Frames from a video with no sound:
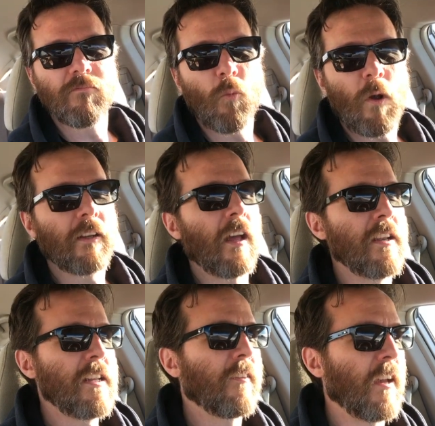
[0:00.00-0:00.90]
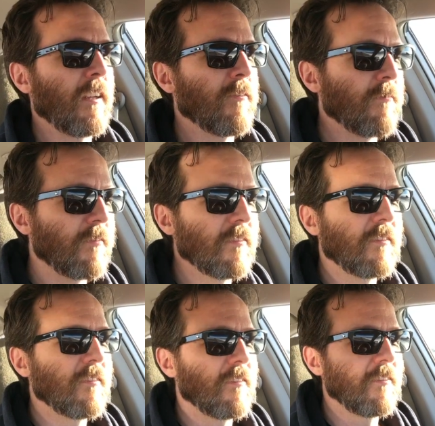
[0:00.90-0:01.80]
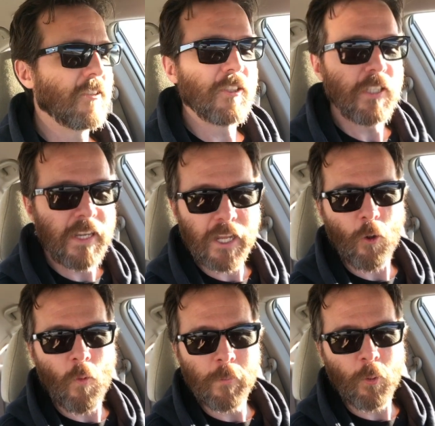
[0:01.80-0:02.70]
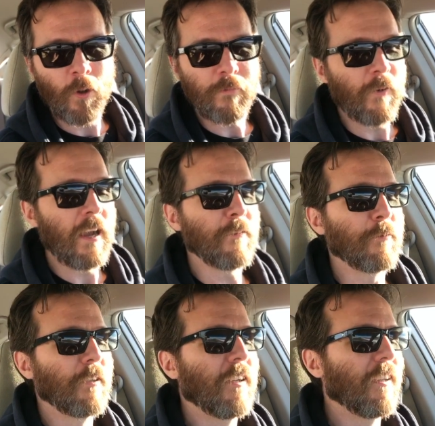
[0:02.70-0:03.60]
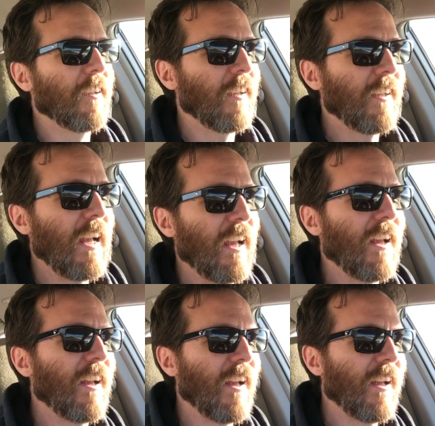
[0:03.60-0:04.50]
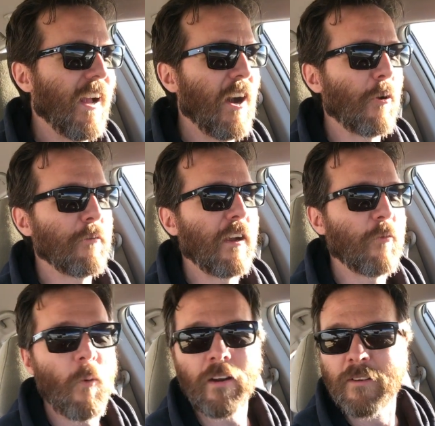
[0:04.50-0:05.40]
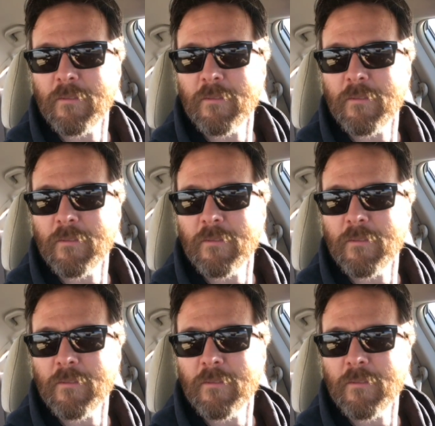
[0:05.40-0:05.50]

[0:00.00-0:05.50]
Well done, Nissan. You get a 1.5 out of F1.